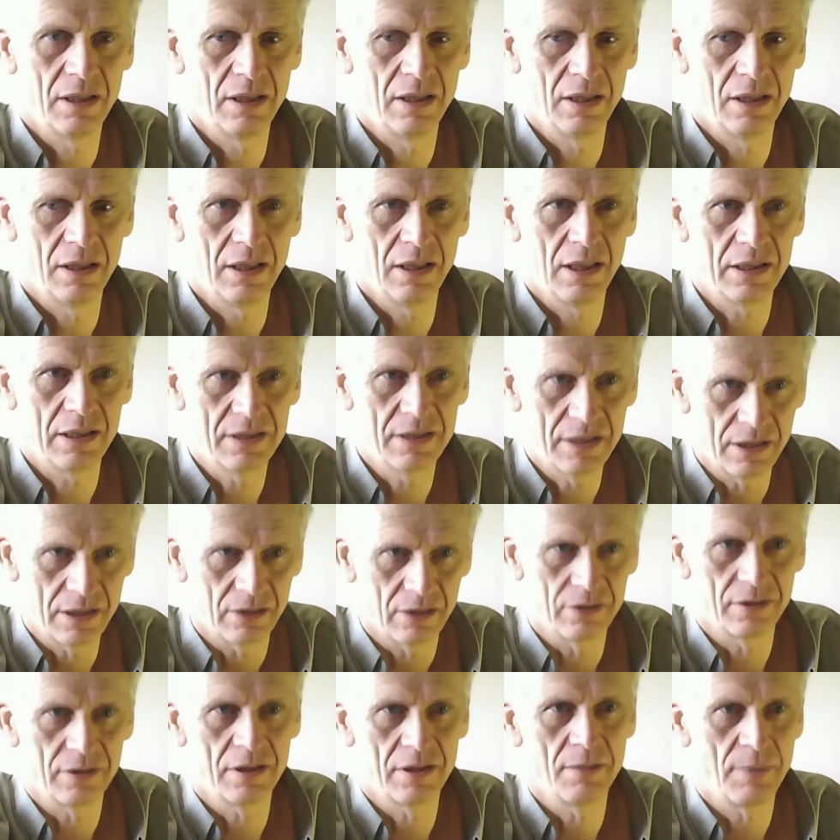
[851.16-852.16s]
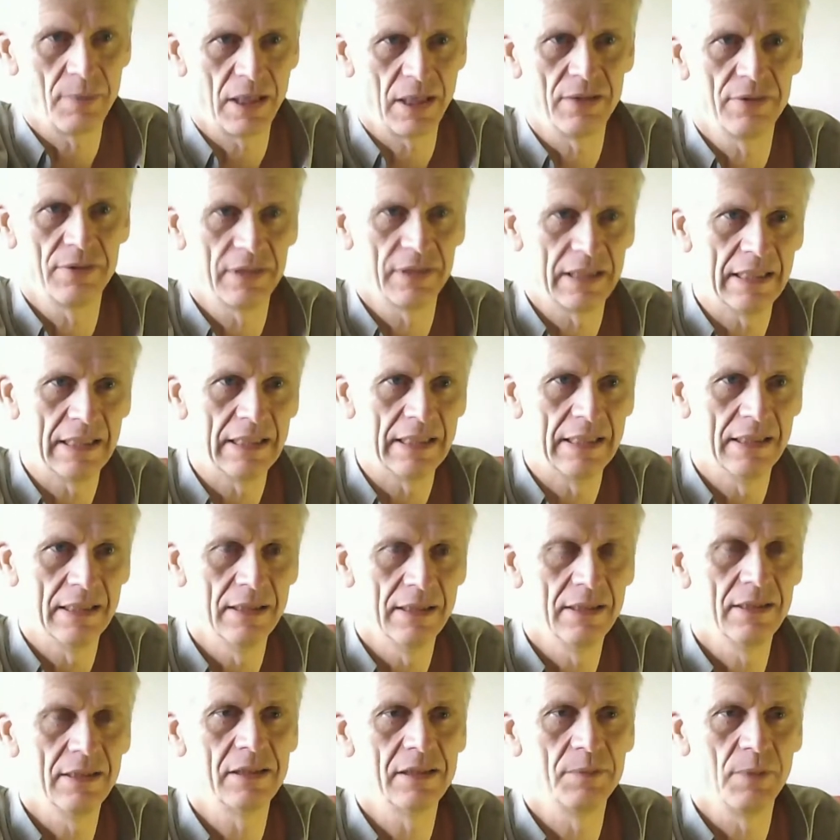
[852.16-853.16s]
It's not about the gear.
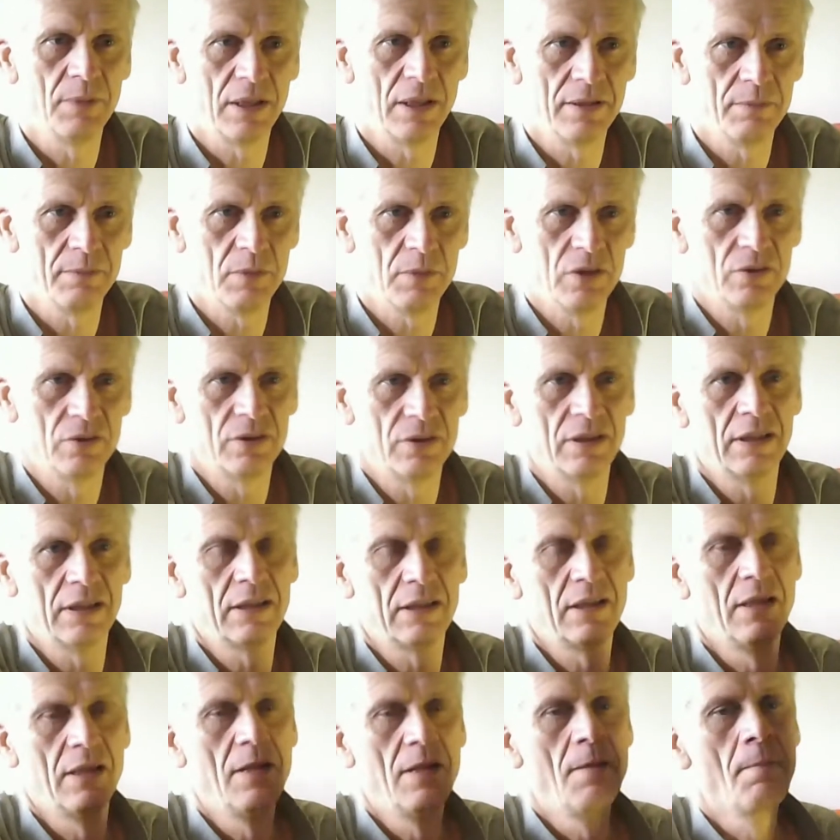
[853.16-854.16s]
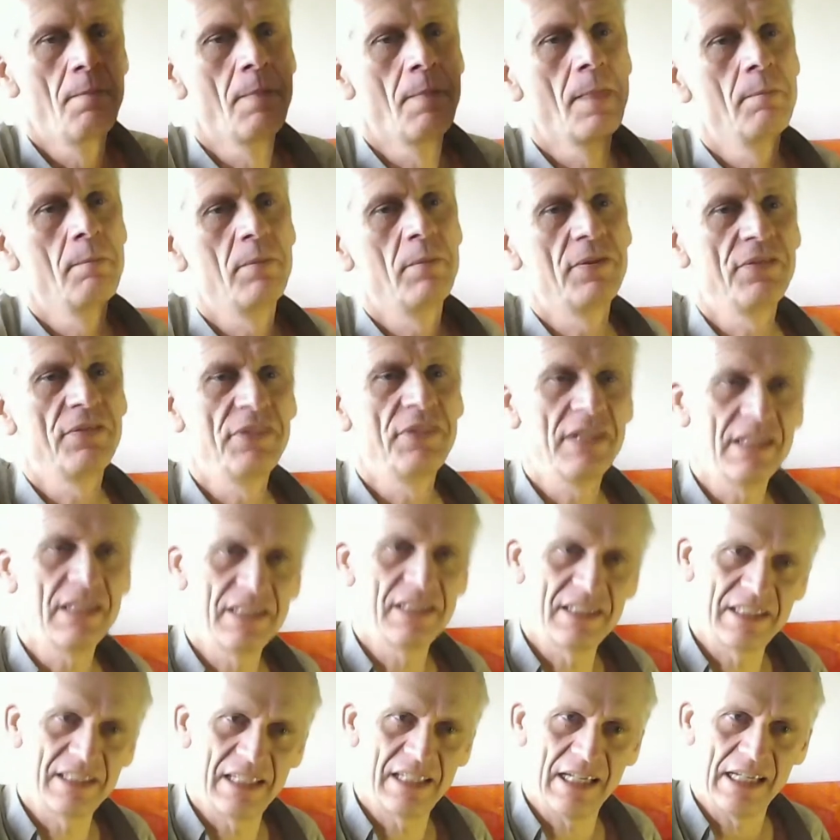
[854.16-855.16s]
It's about the music. But
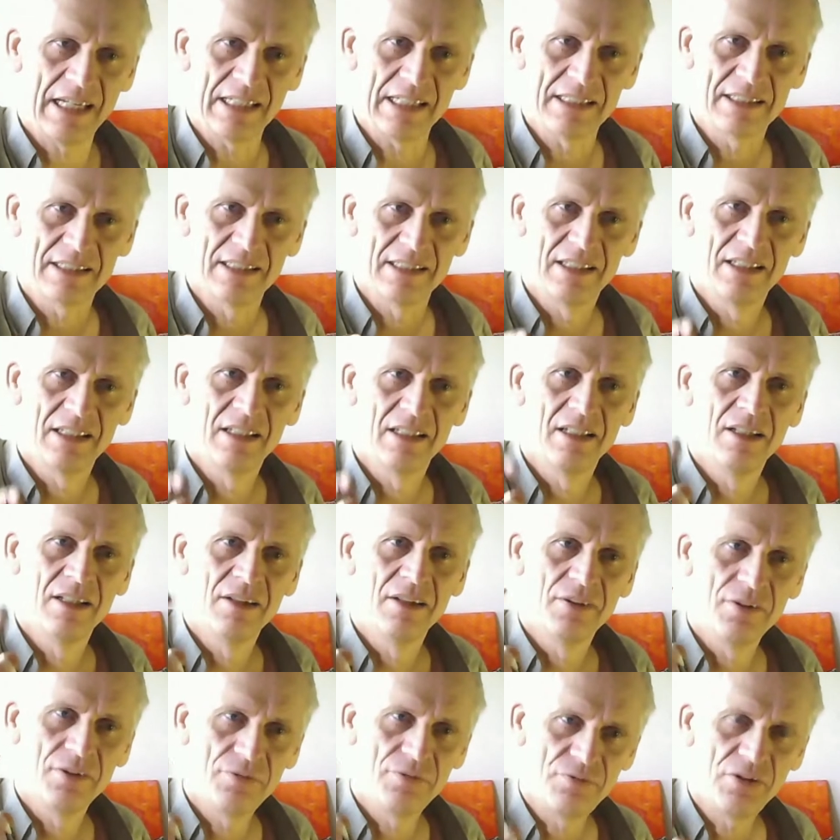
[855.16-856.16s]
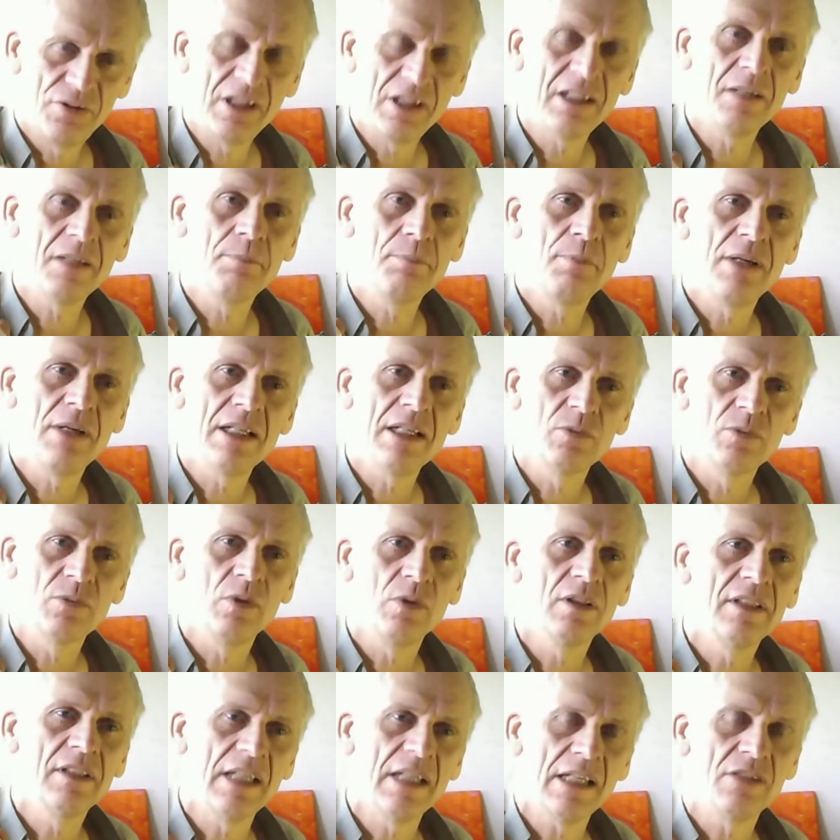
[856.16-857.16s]
this case, the finger picks
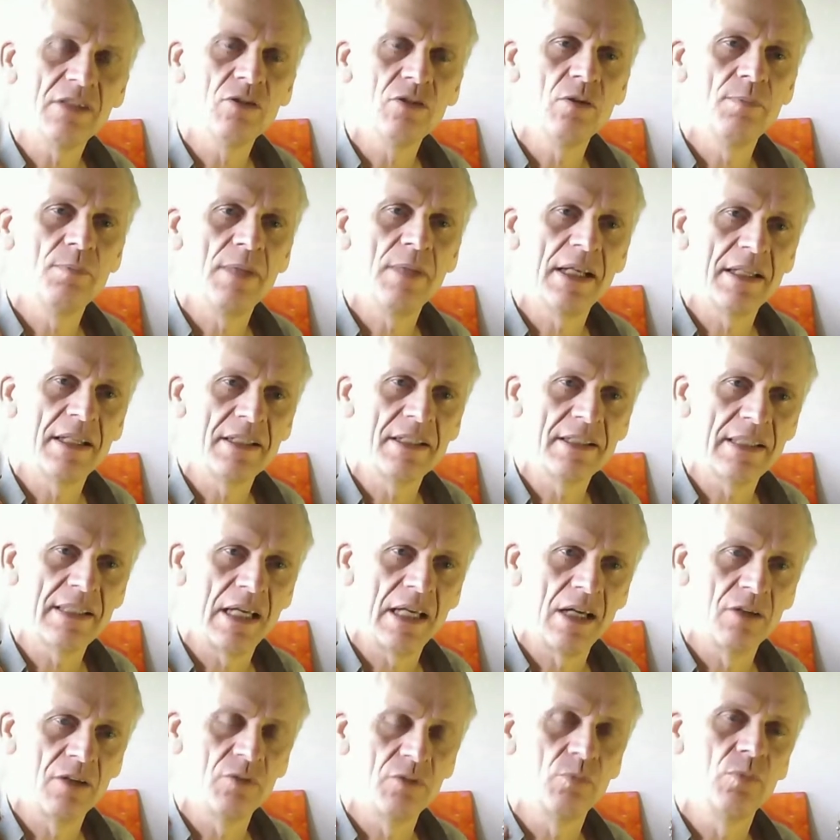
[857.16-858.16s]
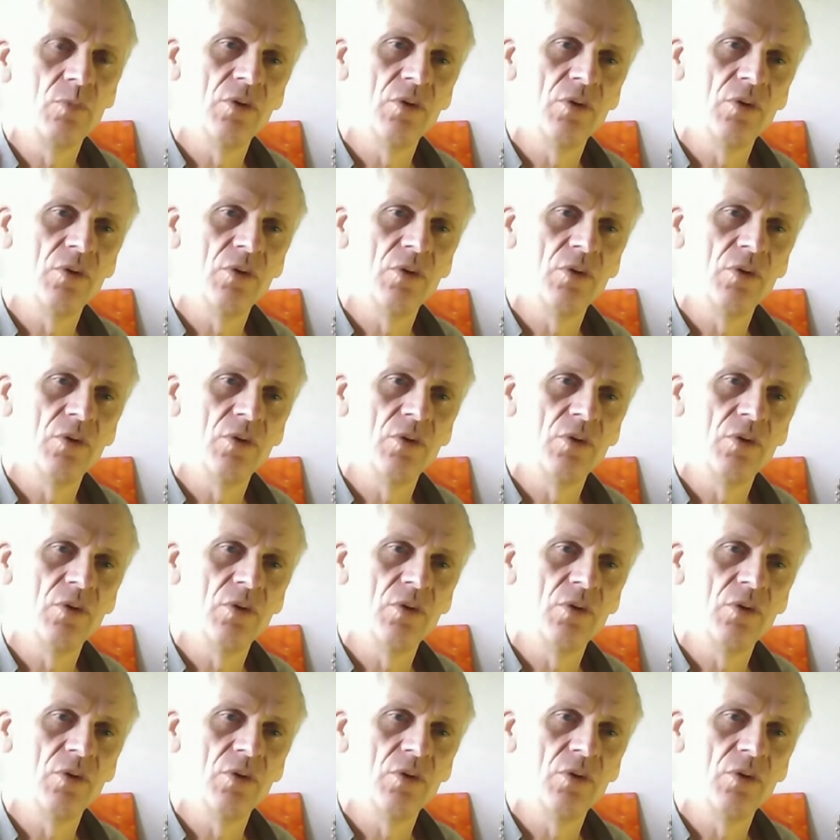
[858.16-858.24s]
will get you a better sound with